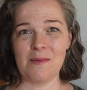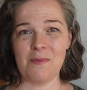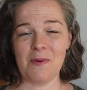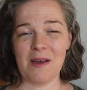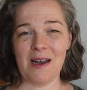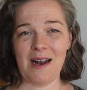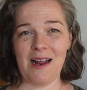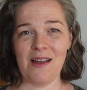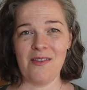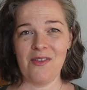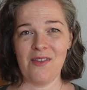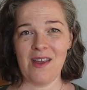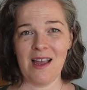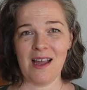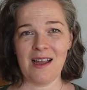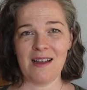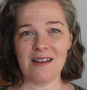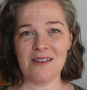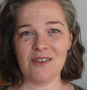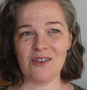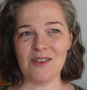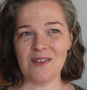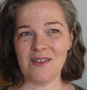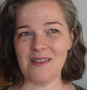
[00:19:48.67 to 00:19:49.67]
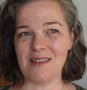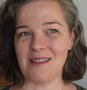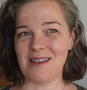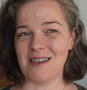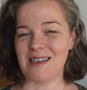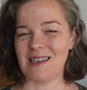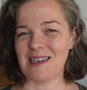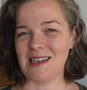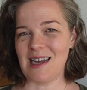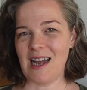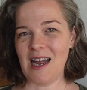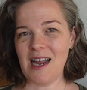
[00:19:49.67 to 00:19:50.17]
But I think just the
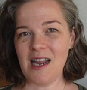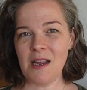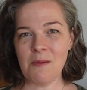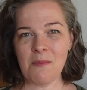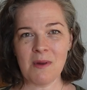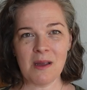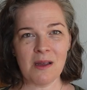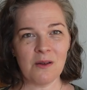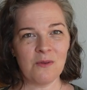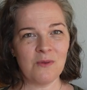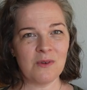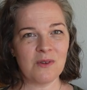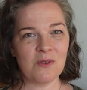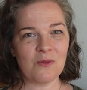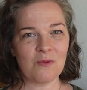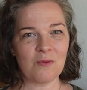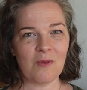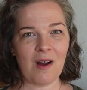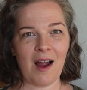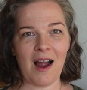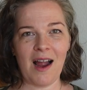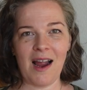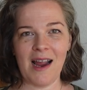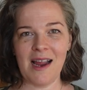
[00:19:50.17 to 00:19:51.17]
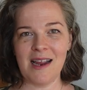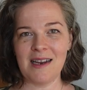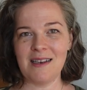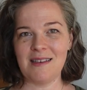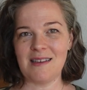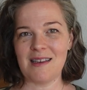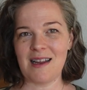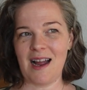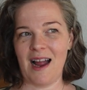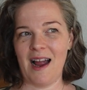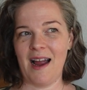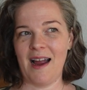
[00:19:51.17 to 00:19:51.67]
timing was
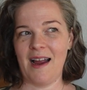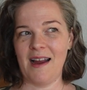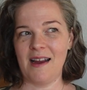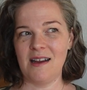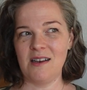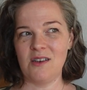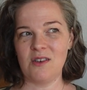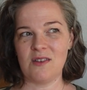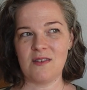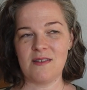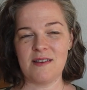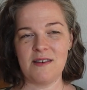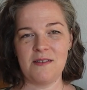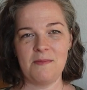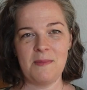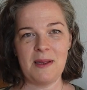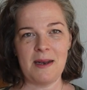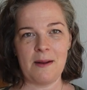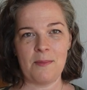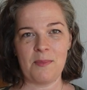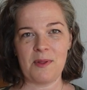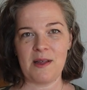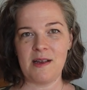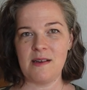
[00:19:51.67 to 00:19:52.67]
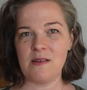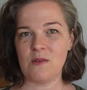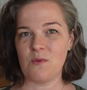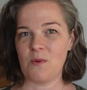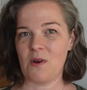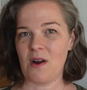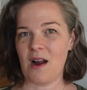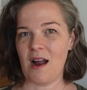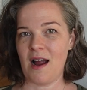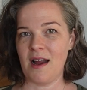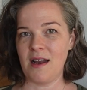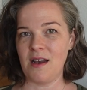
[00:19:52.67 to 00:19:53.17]
right. I just am in a place
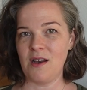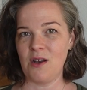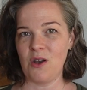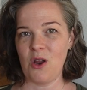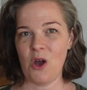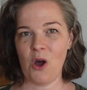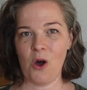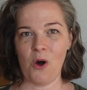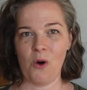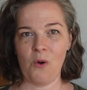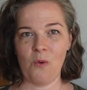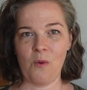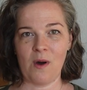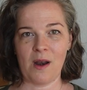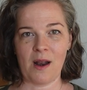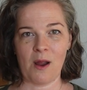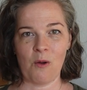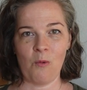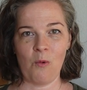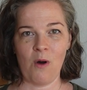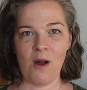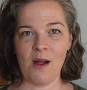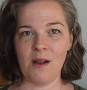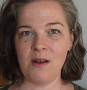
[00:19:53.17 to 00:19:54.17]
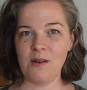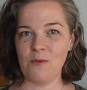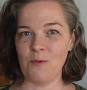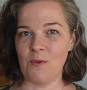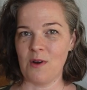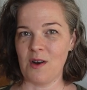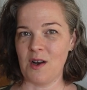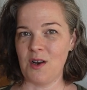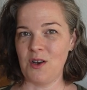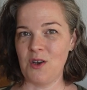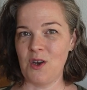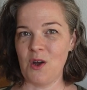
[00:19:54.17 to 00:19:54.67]
where I know what I want,
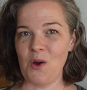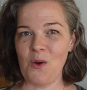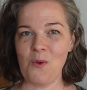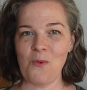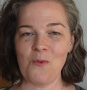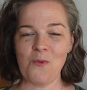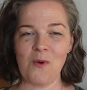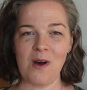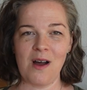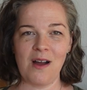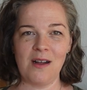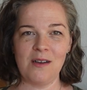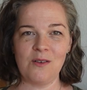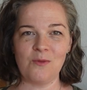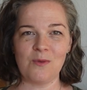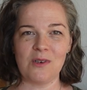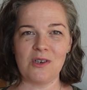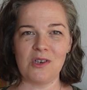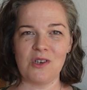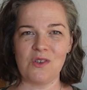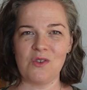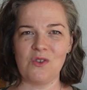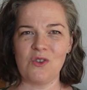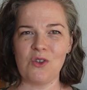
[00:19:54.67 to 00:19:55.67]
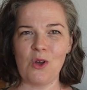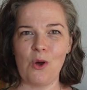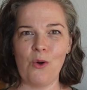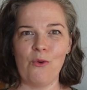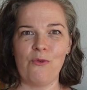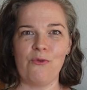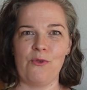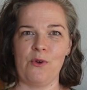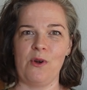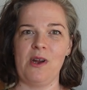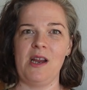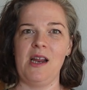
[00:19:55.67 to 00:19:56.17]
what I don't want, which is so
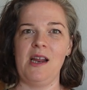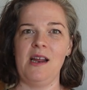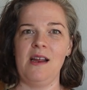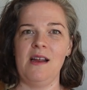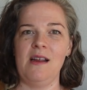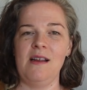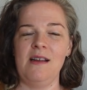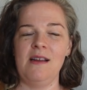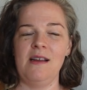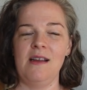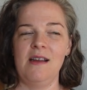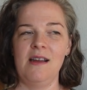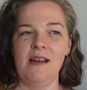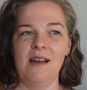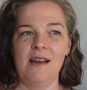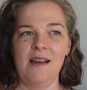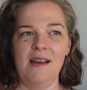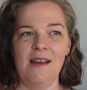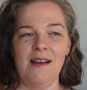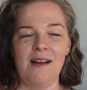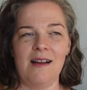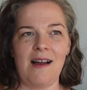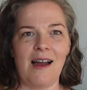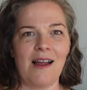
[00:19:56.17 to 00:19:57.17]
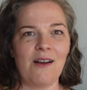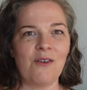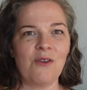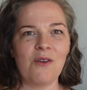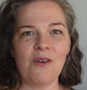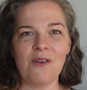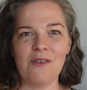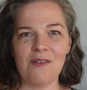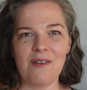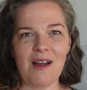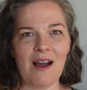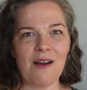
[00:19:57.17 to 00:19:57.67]
freeing. I don't
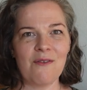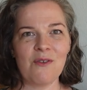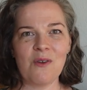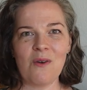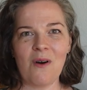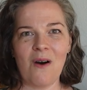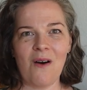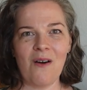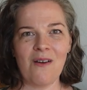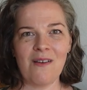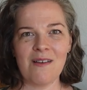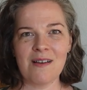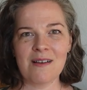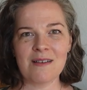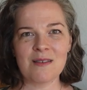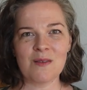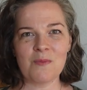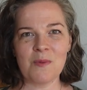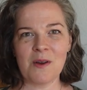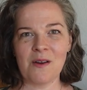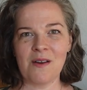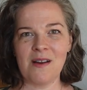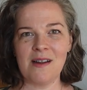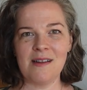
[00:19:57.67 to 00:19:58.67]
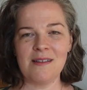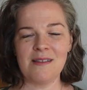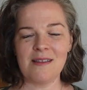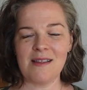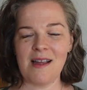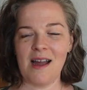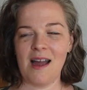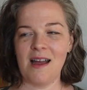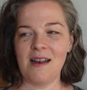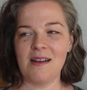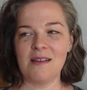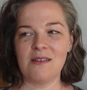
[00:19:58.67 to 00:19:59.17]
know, have you all experienced that?